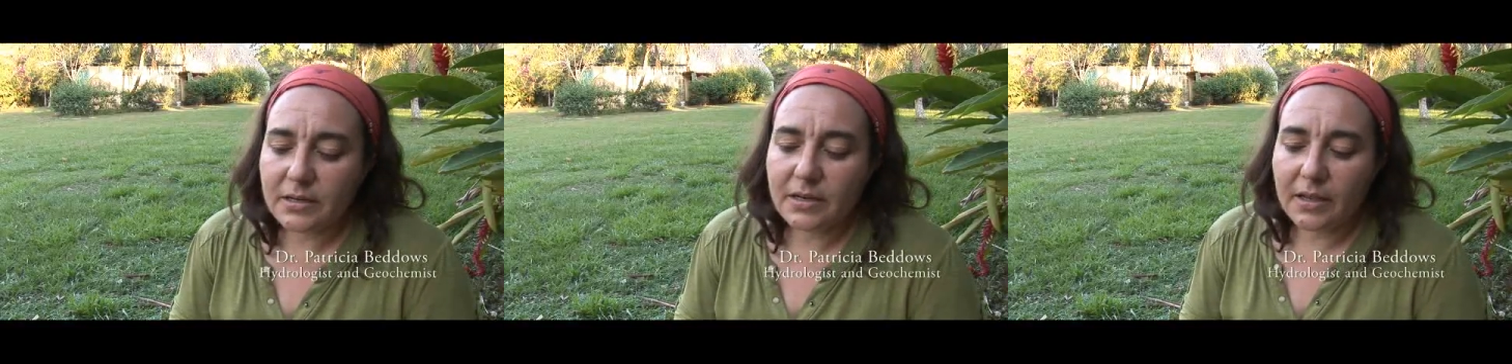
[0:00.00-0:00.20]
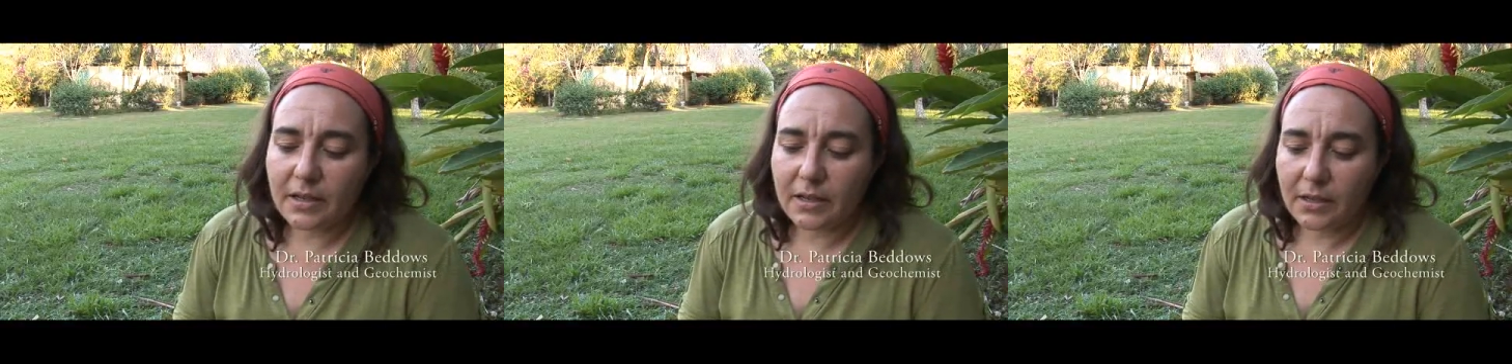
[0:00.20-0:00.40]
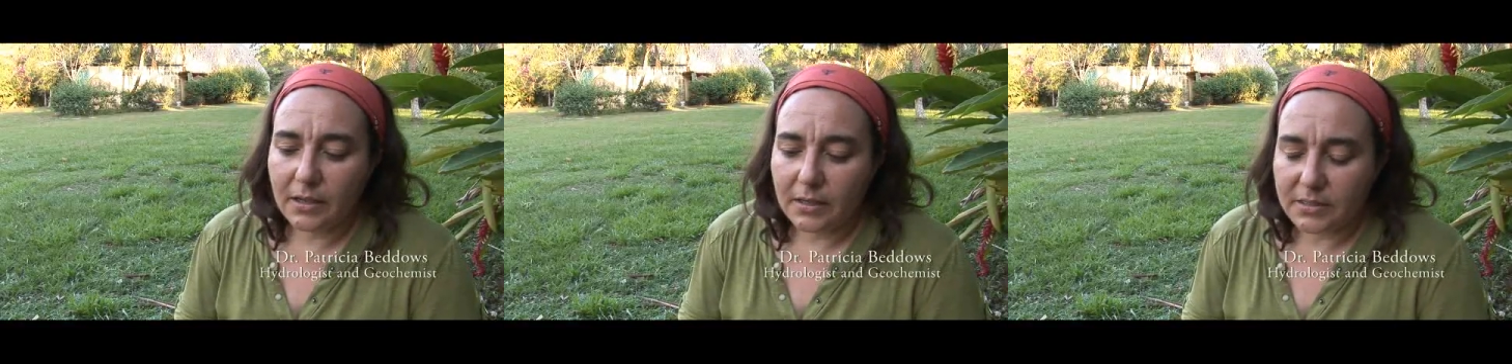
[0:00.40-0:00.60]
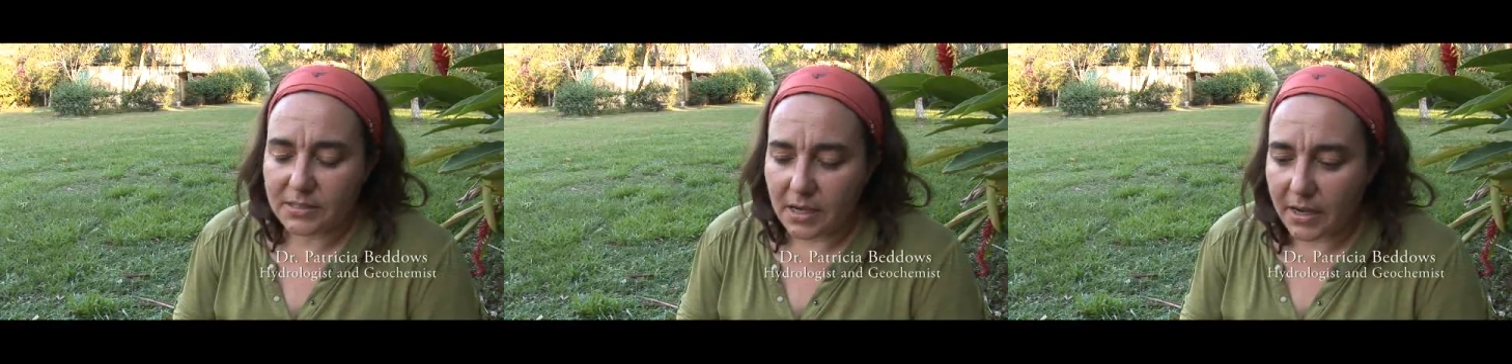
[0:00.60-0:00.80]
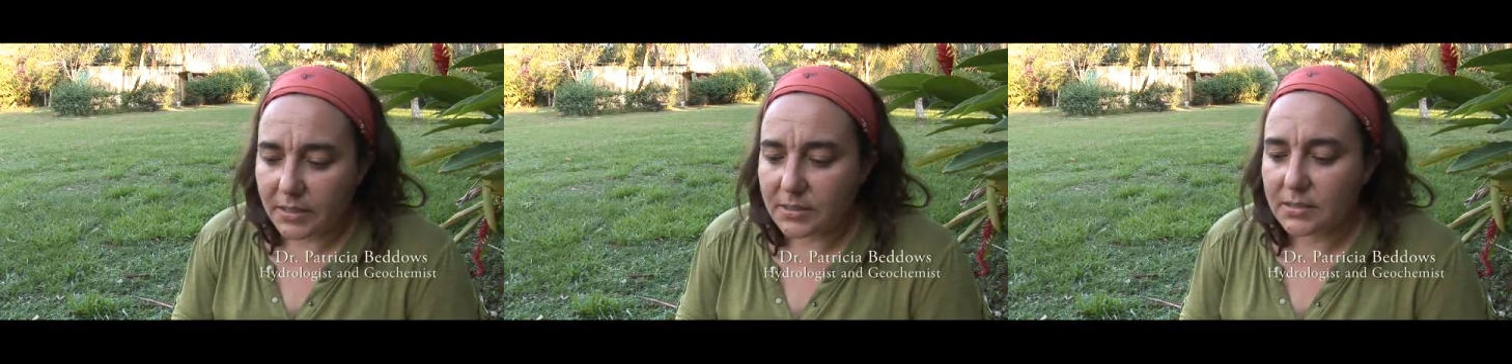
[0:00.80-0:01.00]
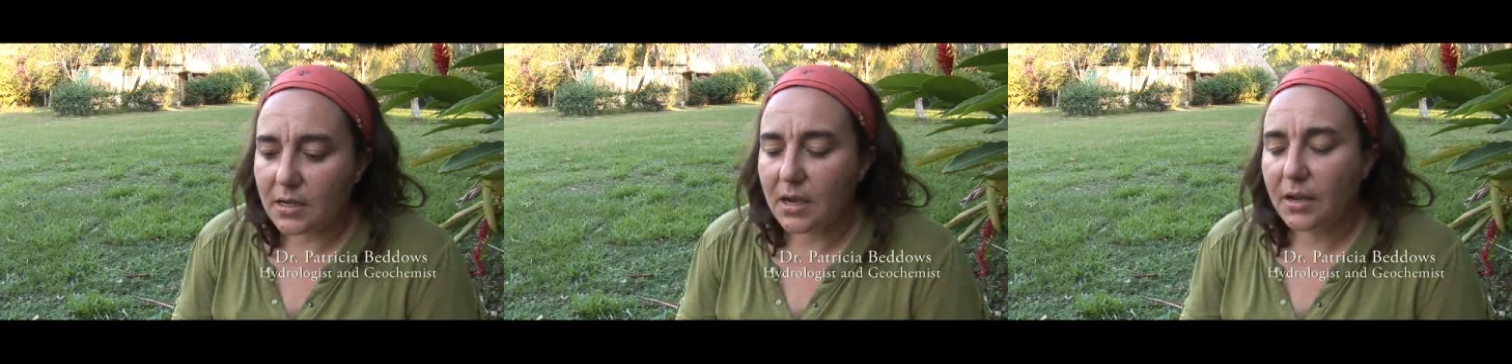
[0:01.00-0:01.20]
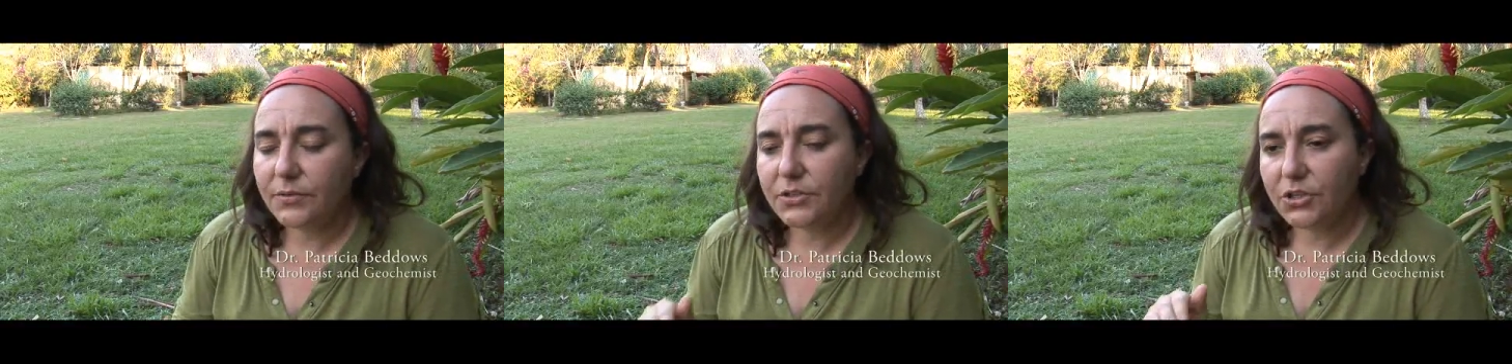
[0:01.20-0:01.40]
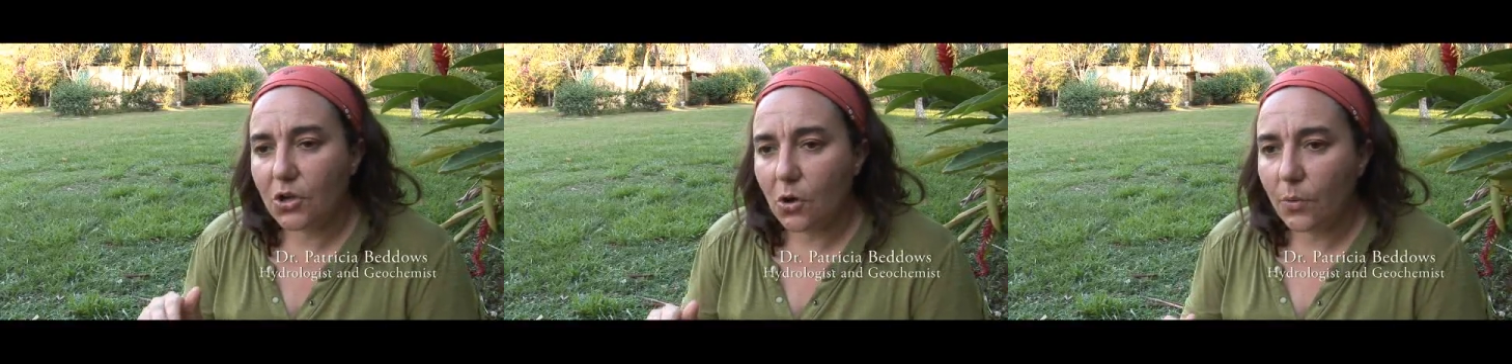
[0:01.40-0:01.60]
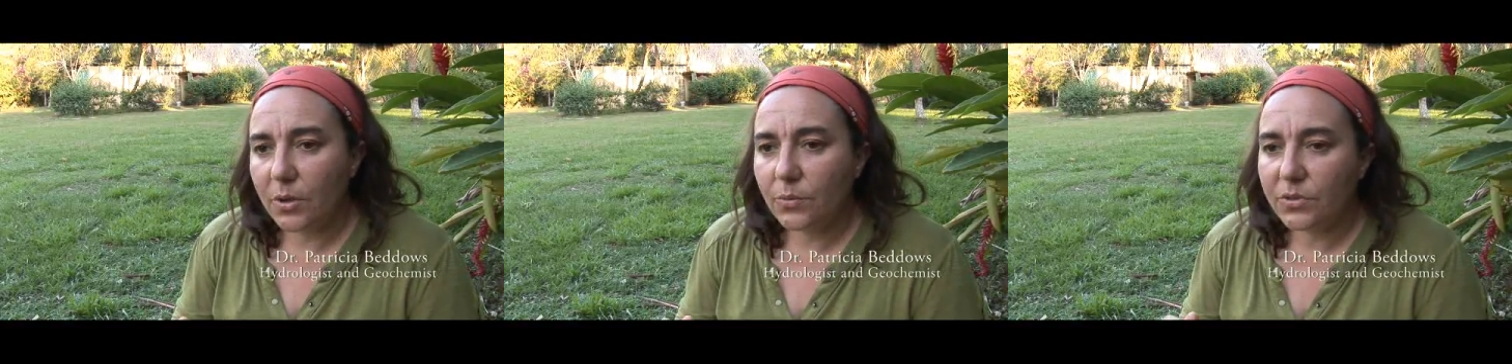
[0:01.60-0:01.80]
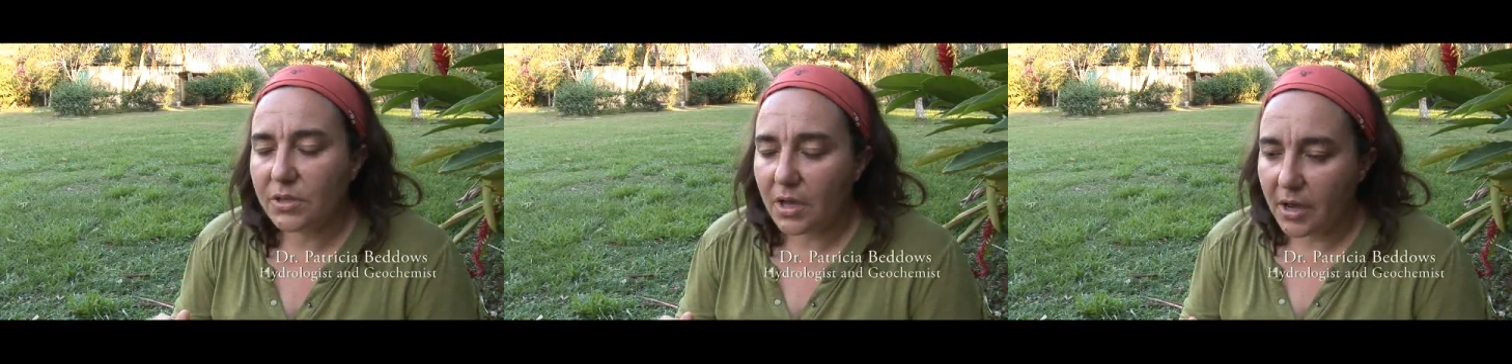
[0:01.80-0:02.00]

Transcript: uh, a science dive to go in with the